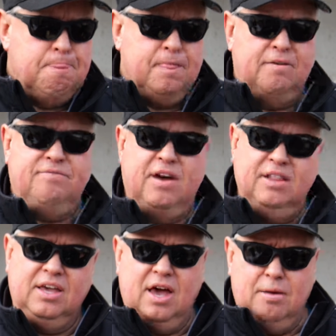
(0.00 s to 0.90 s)
I
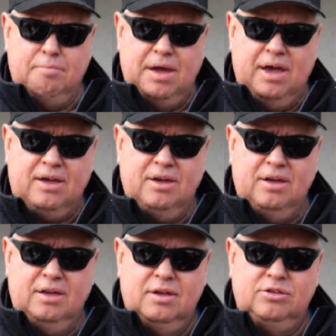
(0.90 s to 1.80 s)
finally got it back
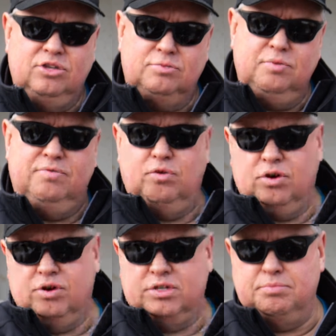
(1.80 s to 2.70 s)
just before
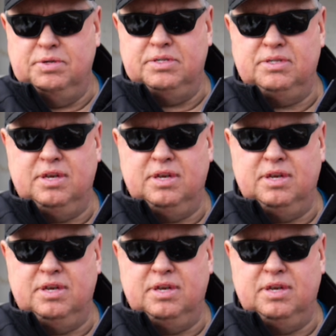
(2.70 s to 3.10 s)
Christmas